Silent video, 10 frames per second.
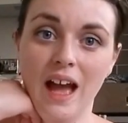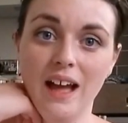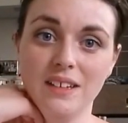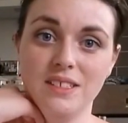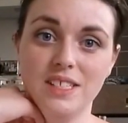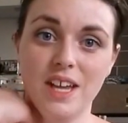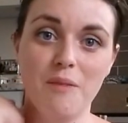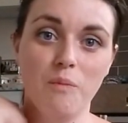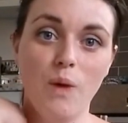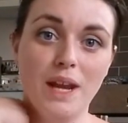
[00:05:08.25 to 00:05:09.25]
And
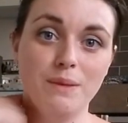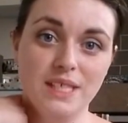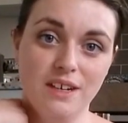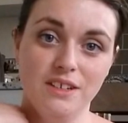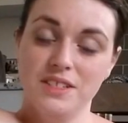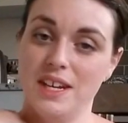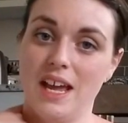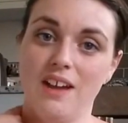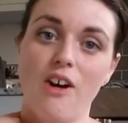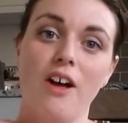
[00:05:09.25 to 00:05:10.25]
when I was in London,
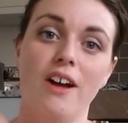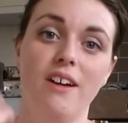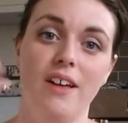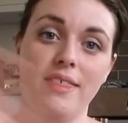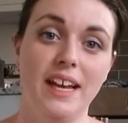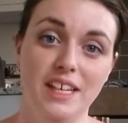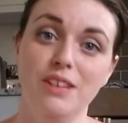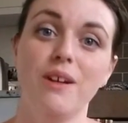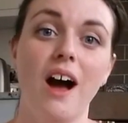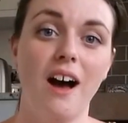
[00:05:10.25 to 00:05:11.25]
I got her a thank
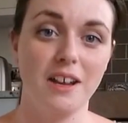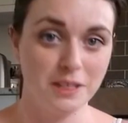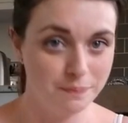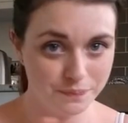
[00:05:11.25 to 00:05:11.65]
you card